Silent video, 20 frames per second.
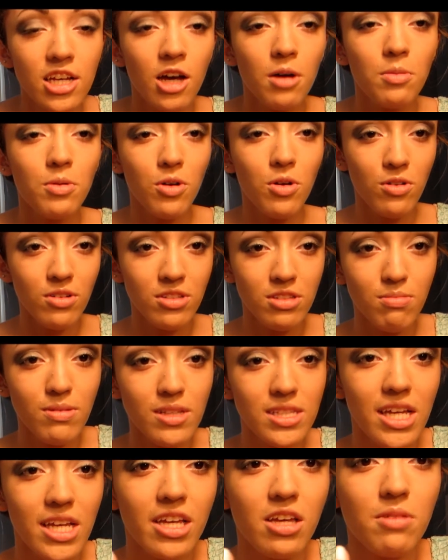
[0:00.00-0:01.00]
I'm going to be
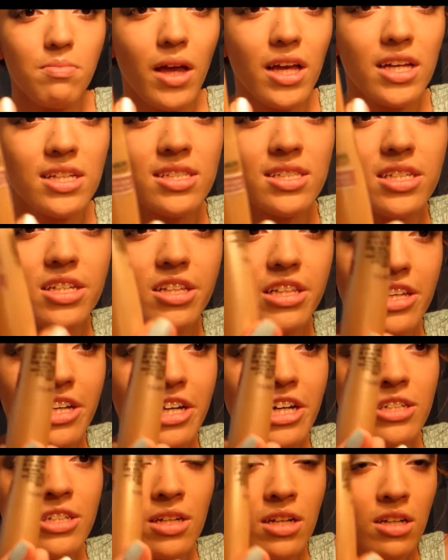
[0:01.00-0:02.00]
taking my
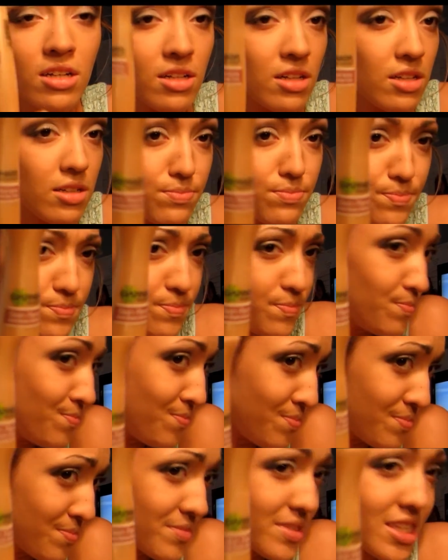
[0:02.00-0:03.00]
concealer.
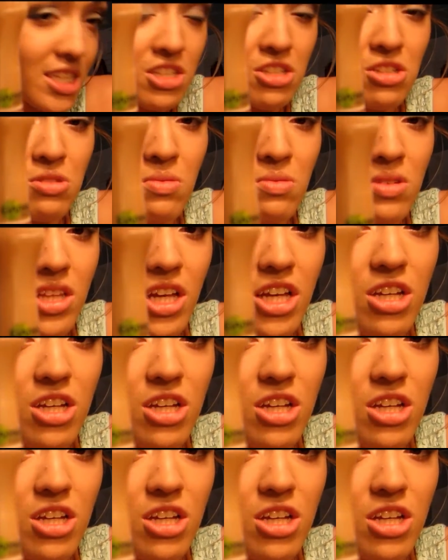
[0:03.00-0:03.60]
This is one I